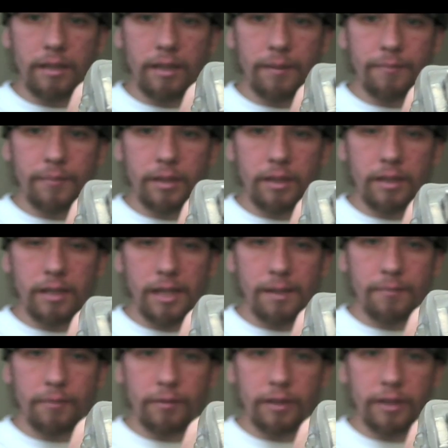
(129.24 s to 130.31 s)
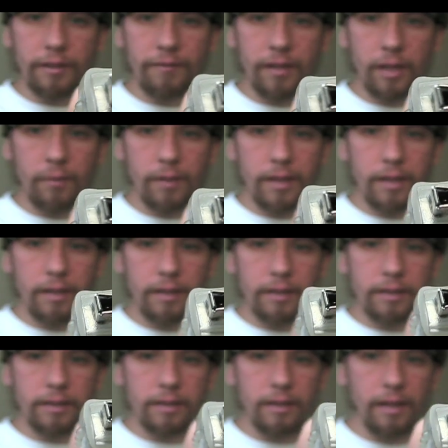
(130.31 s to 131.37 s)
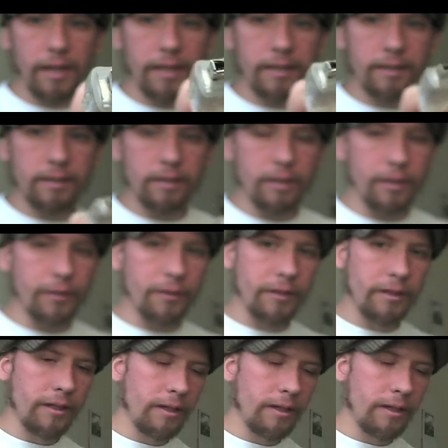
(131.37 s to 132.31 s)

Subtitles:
up in the top of the FireWire, and it's not, so